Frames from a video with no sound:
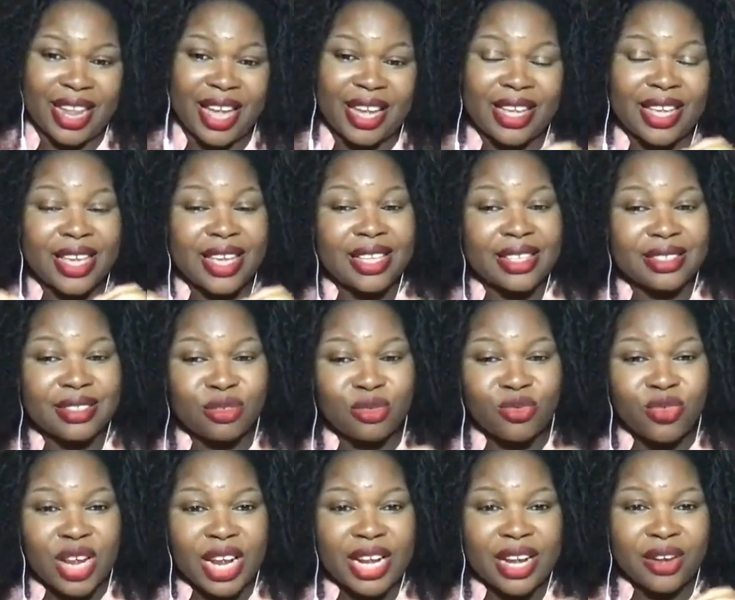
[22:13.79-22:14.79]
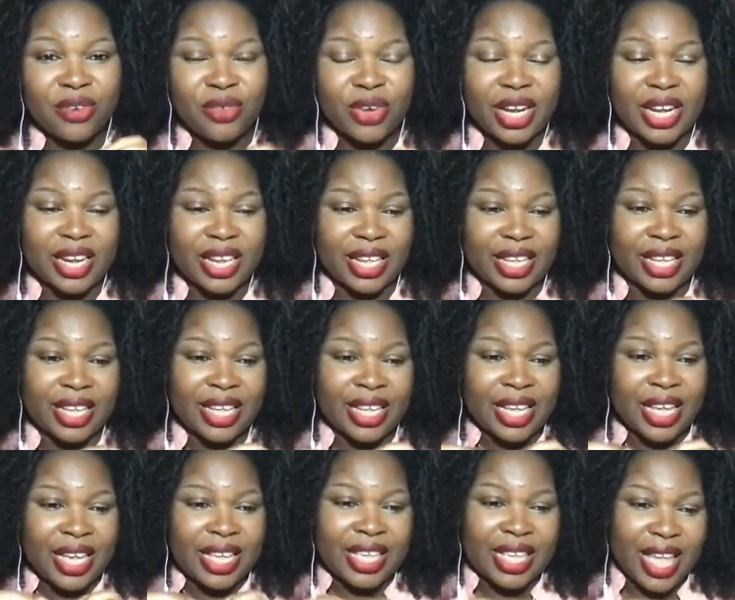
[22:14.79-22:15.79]
Like it's really,
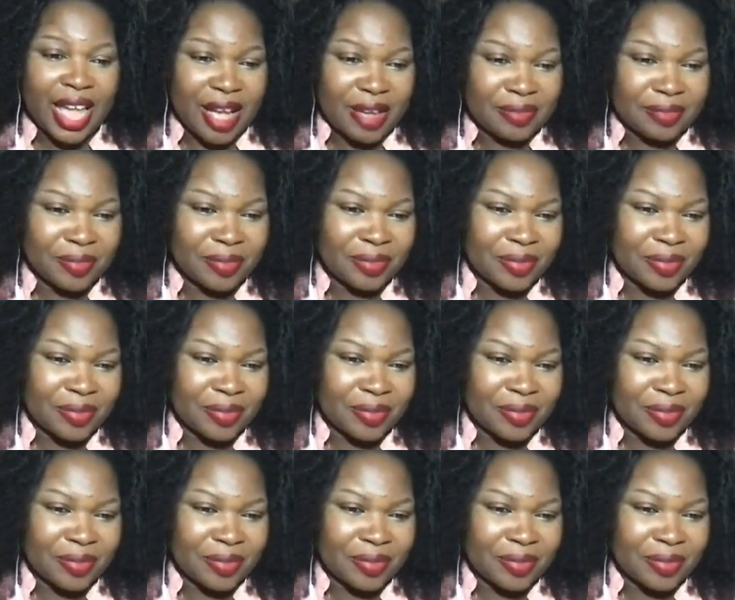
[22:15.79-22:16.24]
yeah.